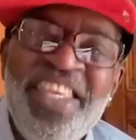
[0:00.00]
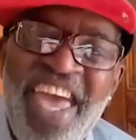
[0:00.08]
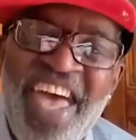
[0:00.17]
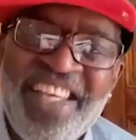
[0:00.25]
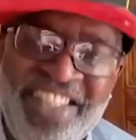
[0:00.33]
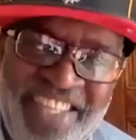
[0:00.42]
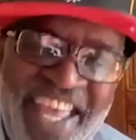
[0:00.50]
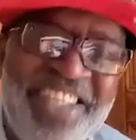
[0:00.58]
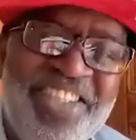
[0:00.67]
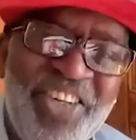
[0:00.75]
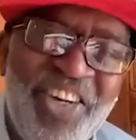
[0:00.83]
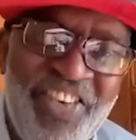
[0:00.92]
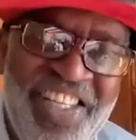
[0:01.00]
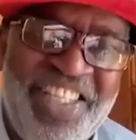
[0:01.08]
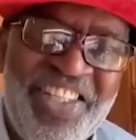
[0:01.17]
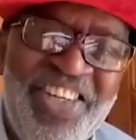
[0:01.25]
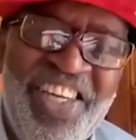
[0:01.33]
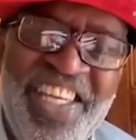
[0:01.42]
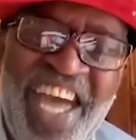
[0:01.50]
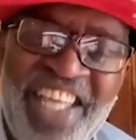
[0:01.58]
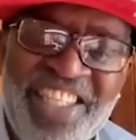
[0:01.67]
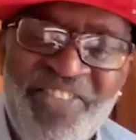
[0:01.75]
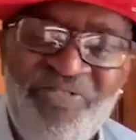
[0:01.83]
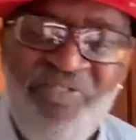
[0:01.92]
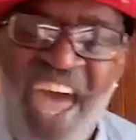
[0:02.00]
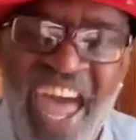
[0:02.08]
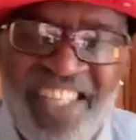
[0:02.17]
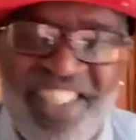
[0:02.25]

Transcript: Yes, that's the he got the mat.